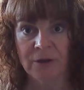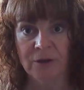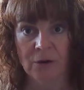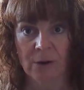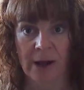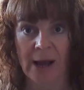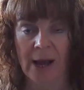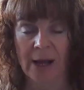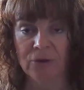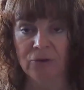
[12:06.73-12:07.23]
and
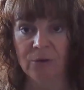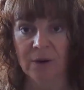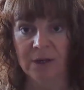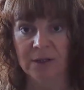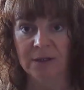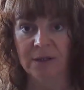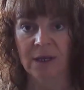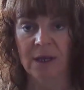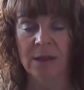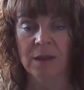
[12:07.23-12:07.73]
your
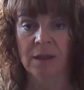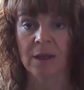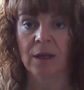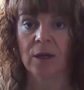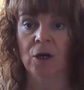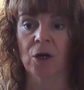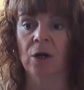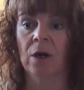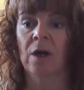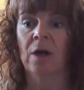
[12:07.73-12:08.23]
address in
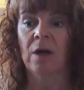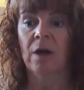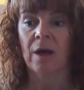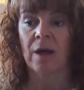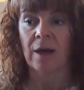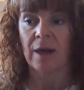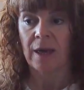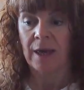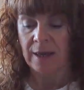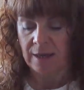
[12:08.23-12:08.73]
there.
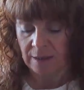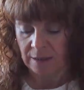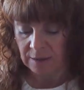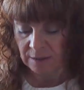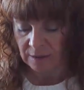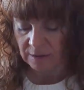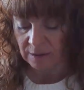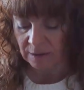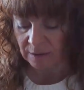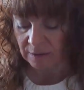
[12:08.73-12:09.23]

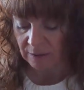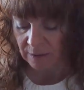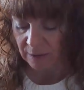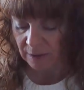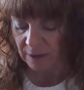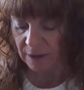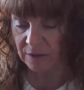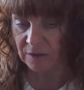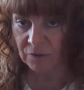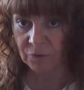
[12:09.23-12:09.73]
And
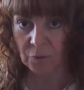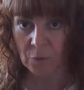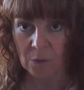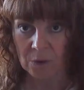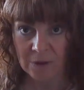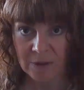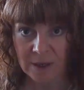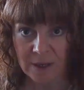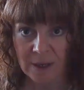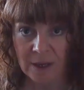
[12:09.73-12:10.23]
it's
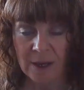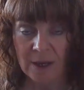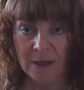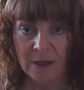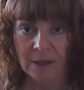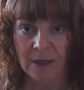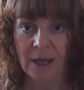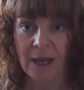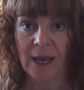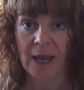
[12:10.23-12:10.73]
for the
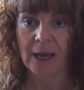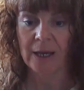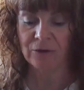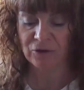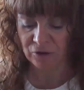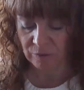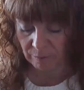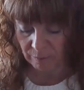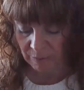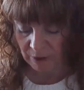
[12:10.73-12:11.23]

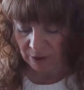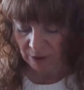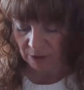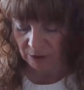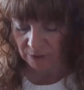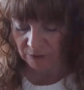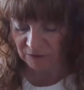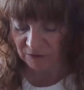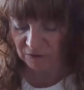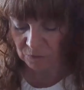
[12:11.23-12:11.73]

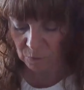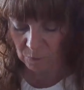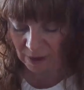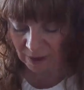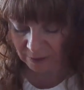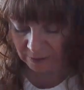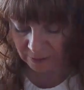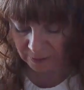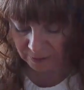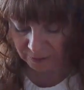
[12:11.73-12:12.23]
cashmere
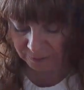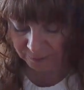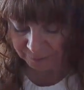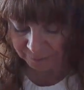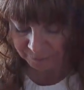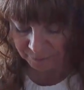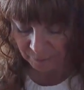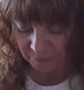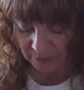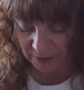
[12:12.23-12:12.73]
sweater.
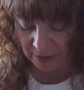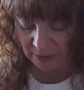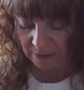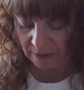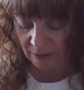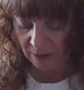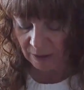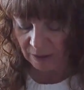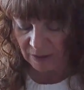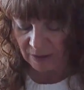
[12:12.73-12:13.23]

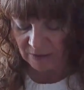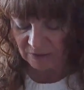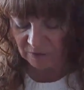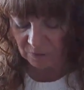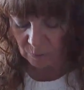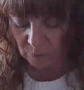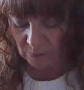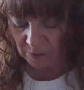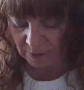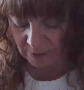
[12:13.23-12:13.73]
And
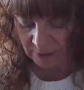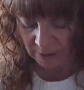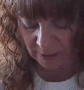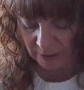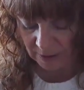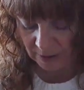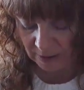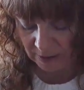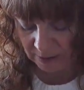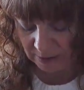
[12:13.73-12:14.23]
this one
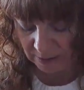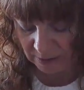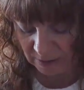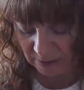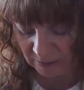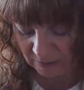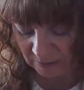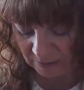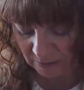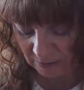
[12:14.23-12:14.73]

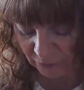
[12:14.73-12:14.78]
is